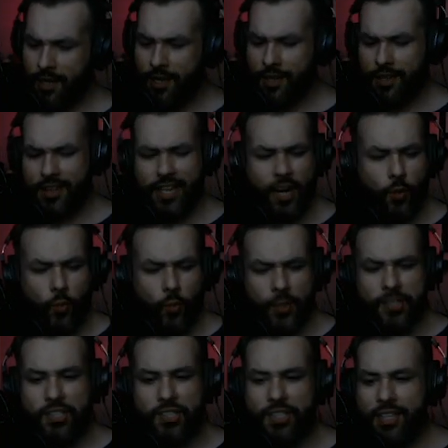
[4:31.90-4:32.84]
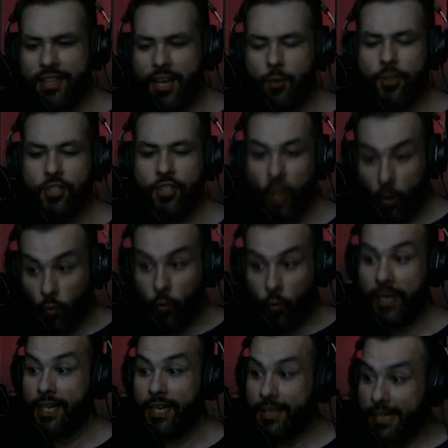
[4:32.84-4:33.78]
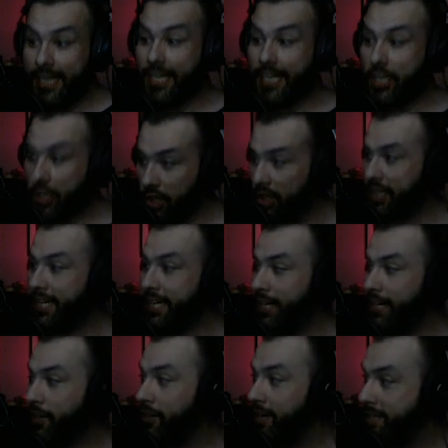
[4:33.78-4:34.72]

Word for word: there was there was a really clear